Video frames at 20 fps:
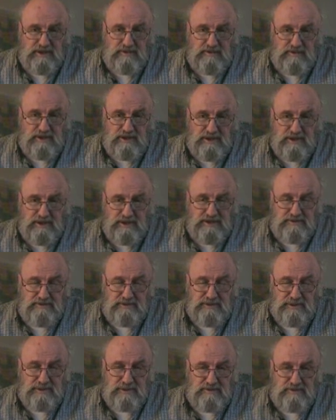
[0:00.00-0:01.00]
realize
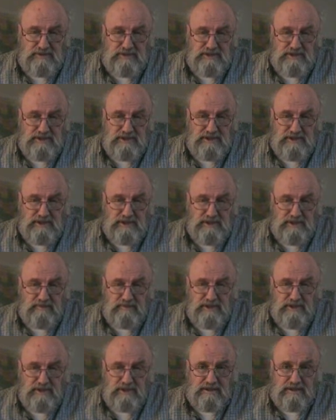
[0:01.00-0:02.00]
what they're really talking
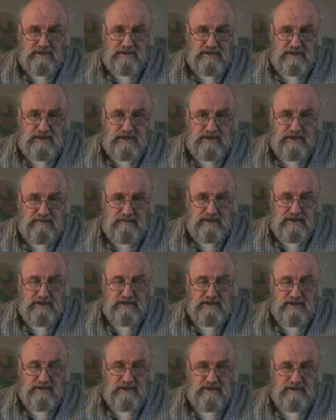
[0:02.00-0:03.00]
about, they're talking
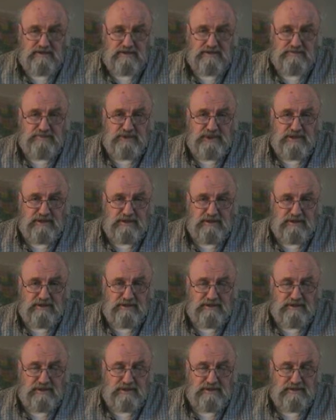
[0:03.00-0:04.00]
about their spin on
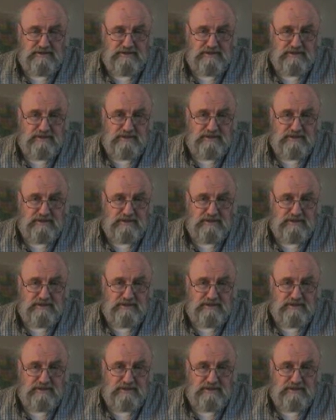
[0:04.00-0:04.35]
things.